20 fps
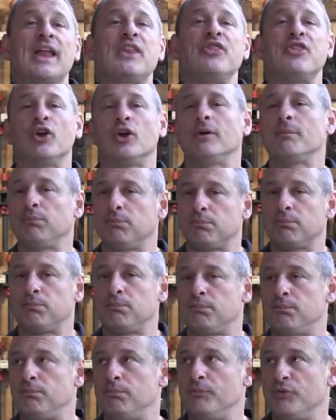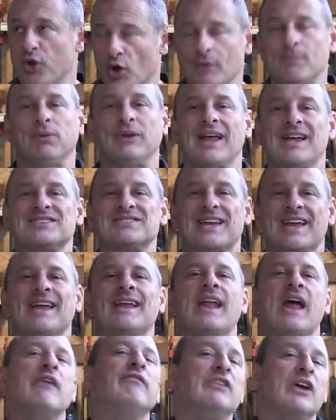and third, third place
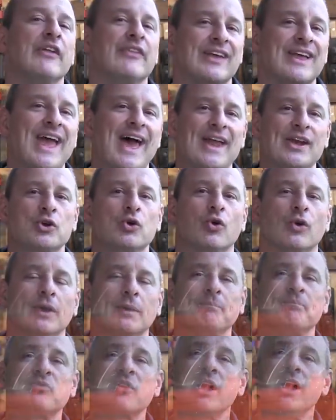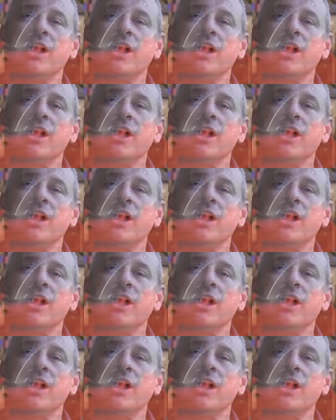in every other category.